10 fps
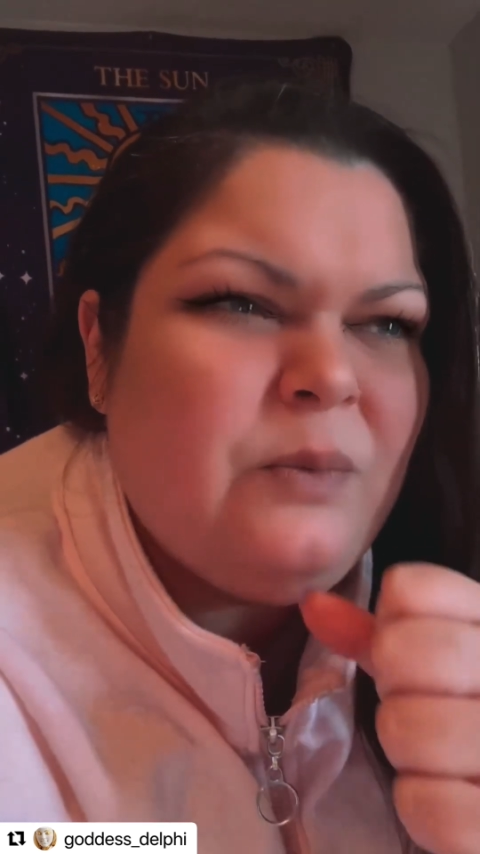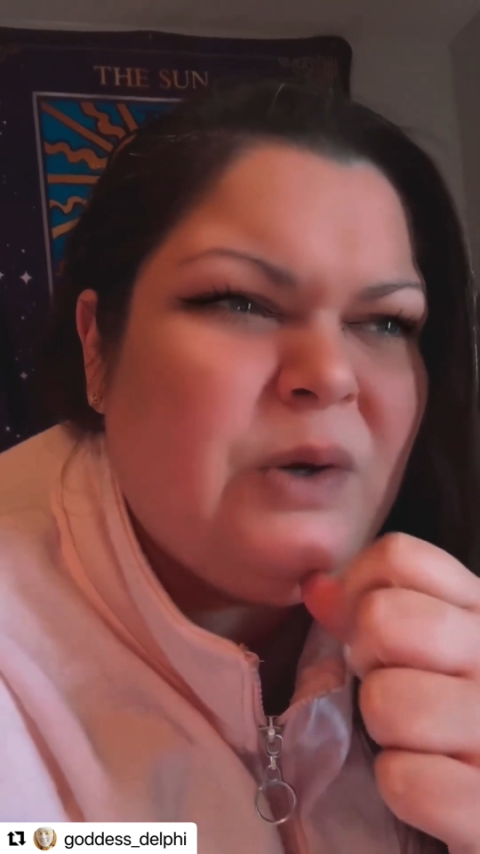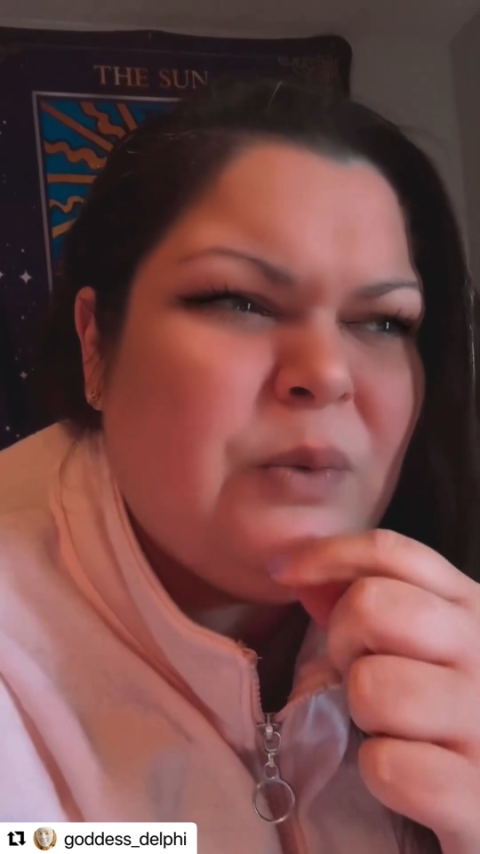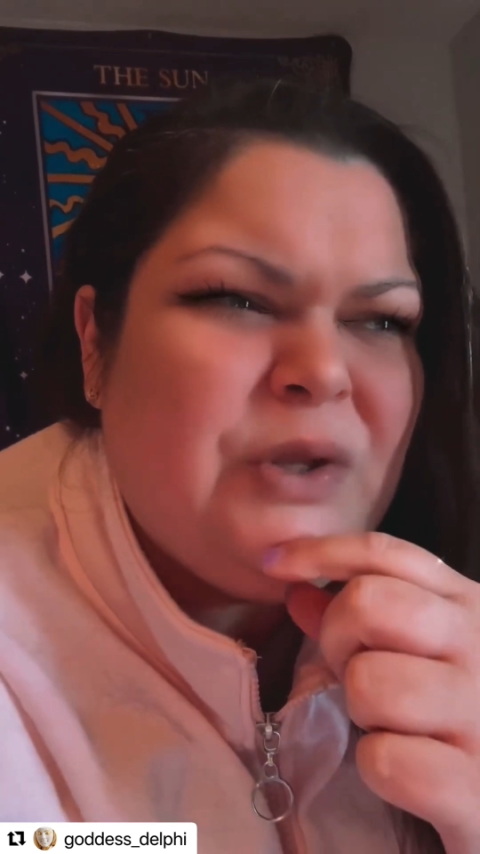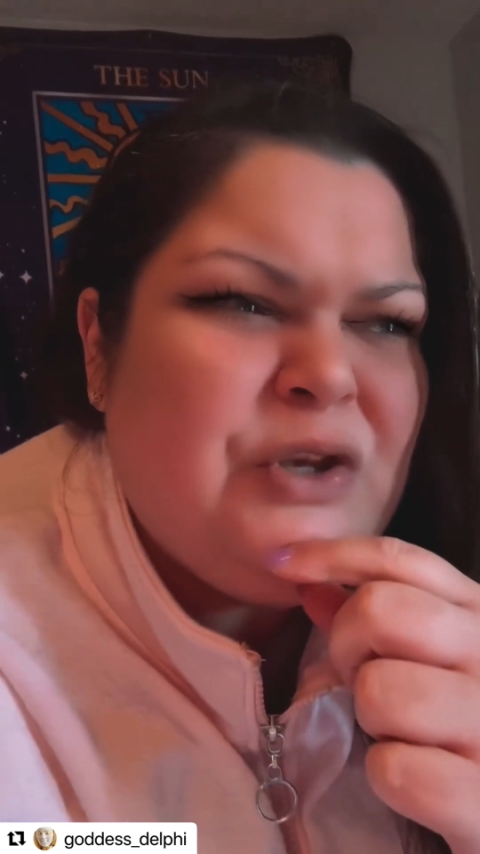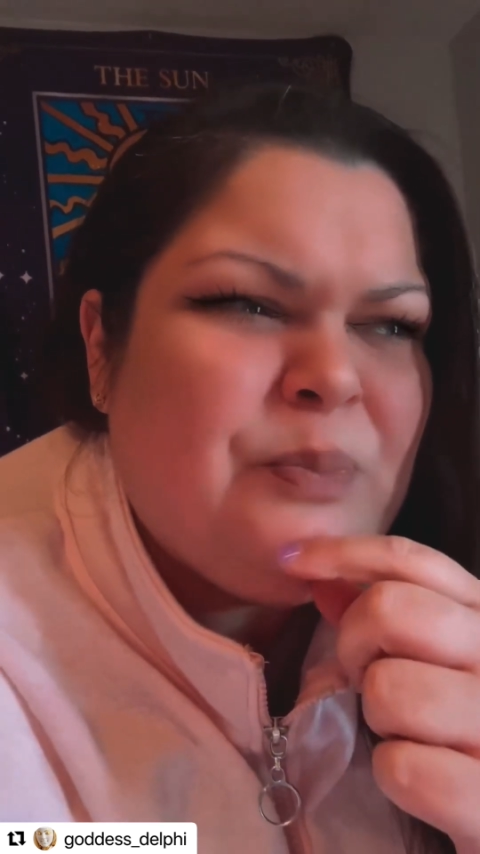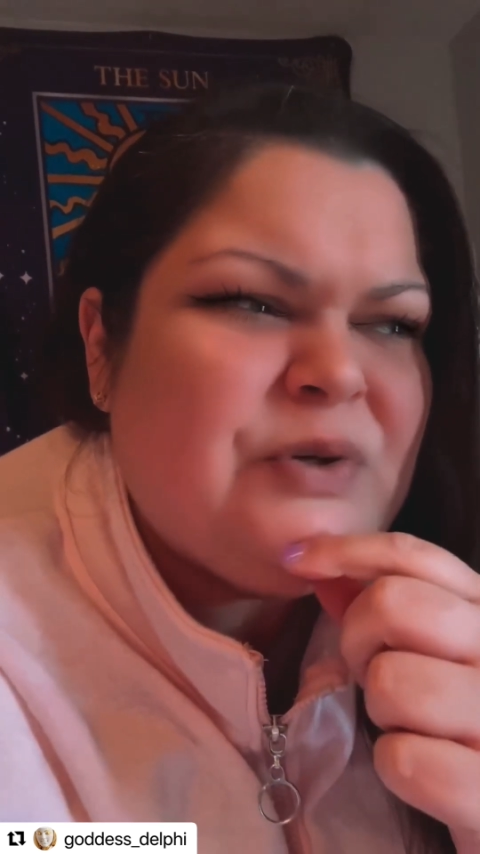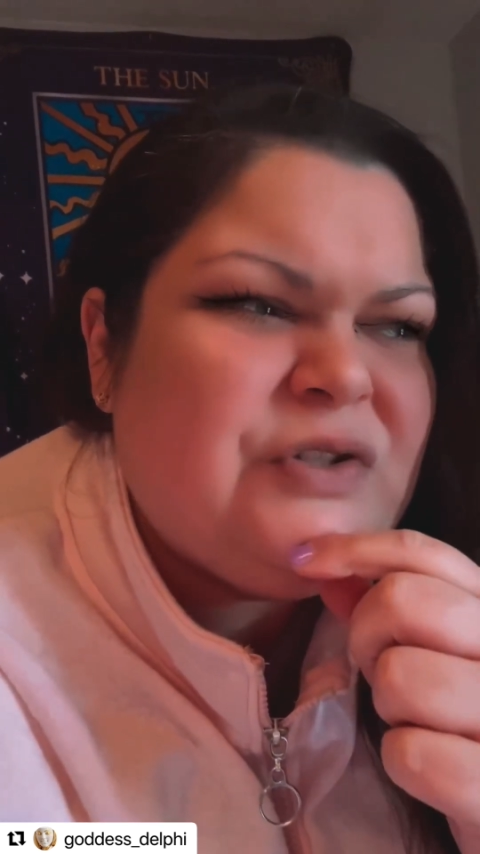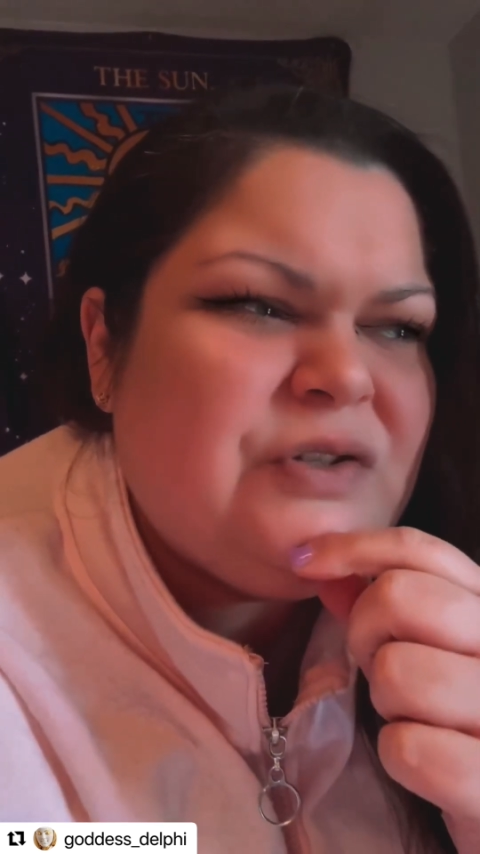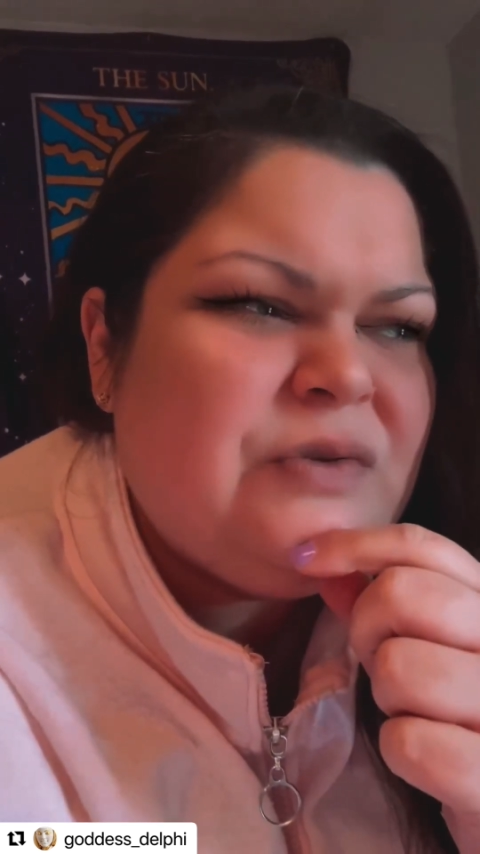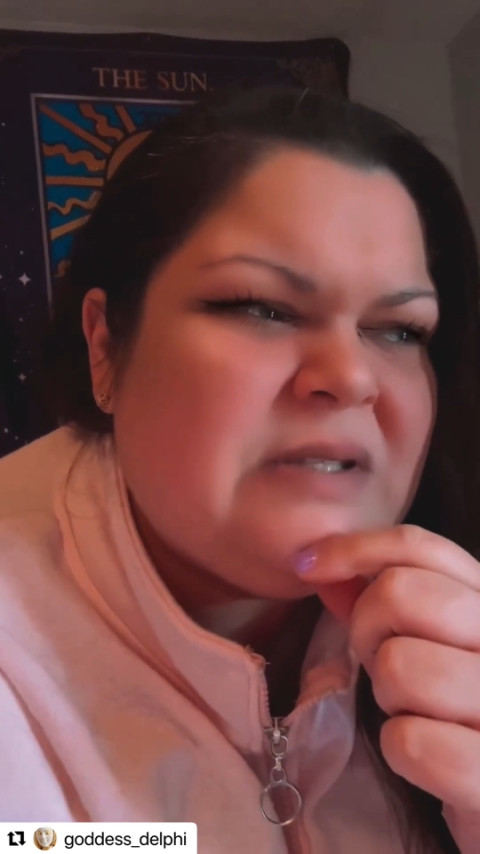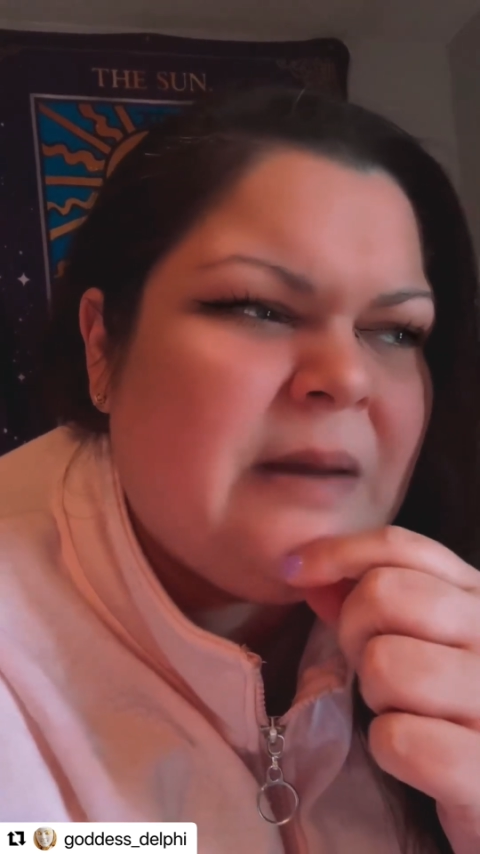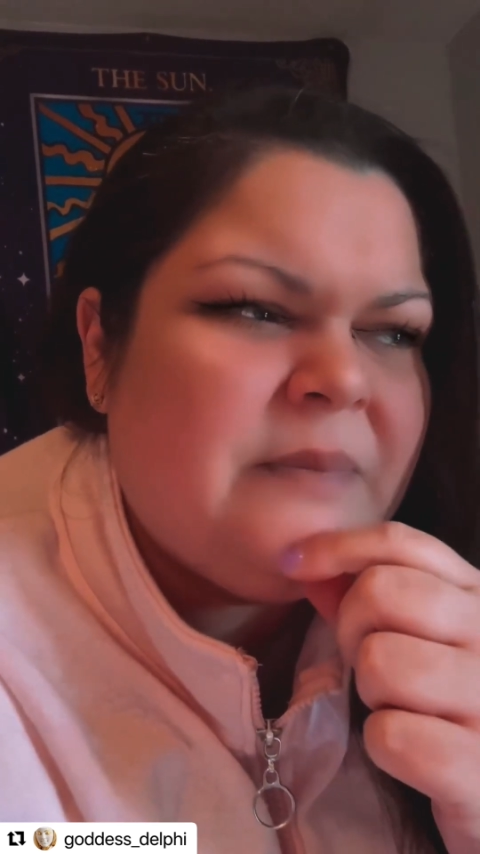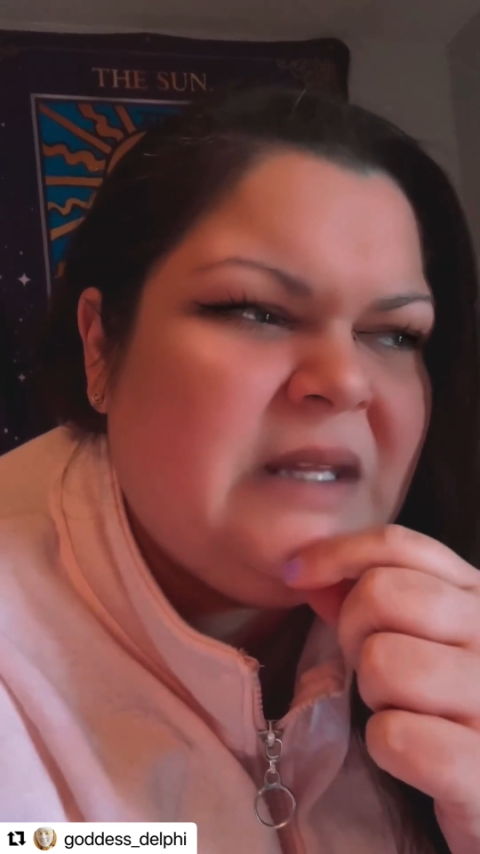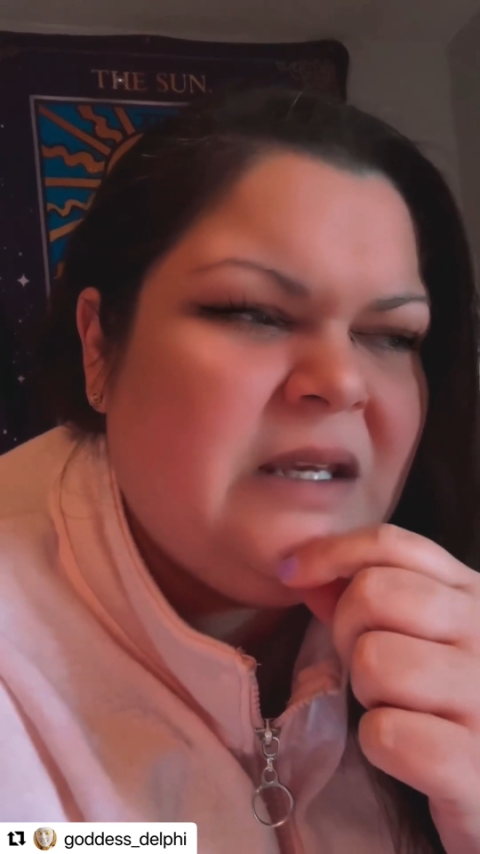When when you pursue
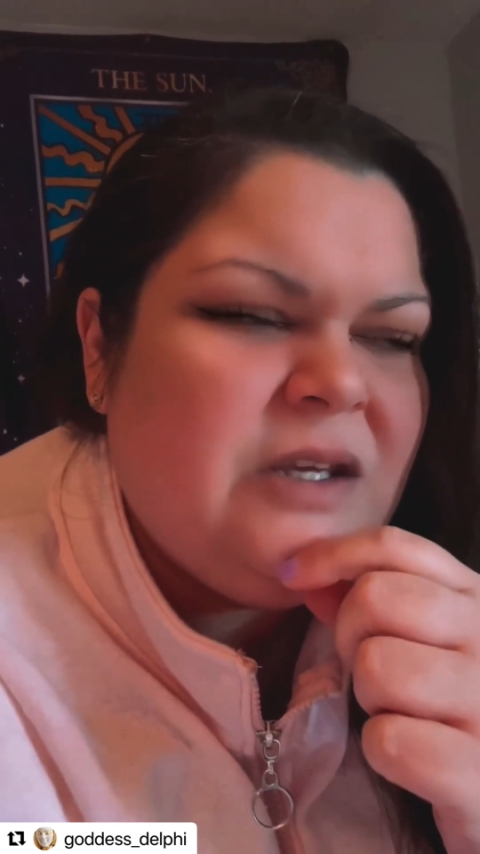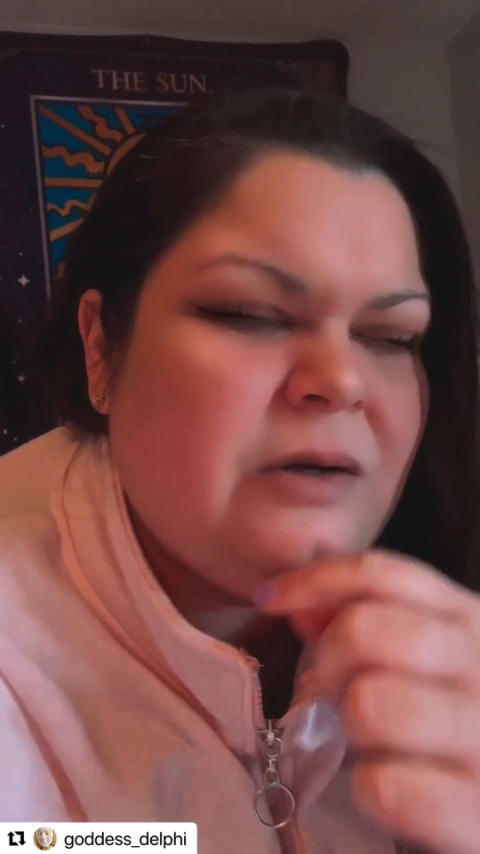something,